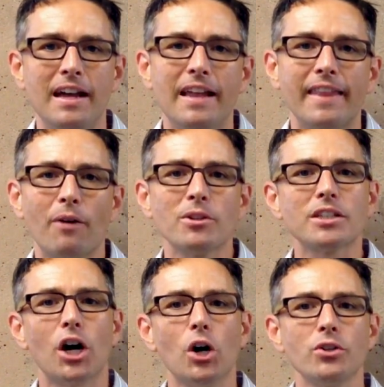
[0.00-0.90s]
That was
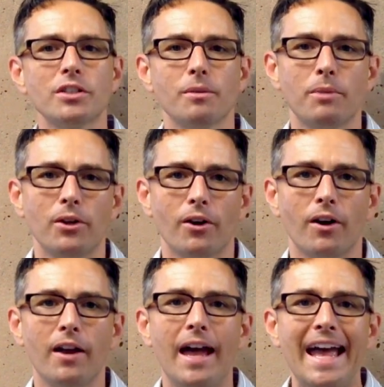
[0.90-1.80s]
the host
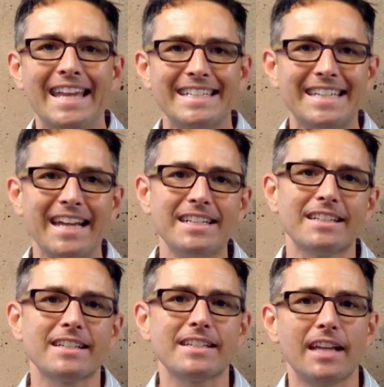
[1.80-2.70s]
computer and sent it
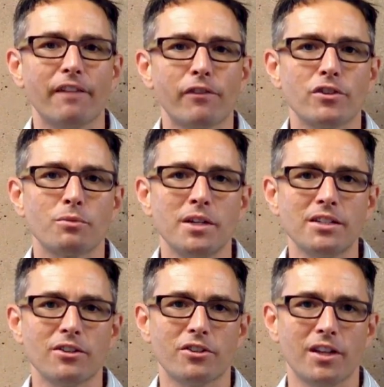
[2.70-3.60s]
to Stanford's Research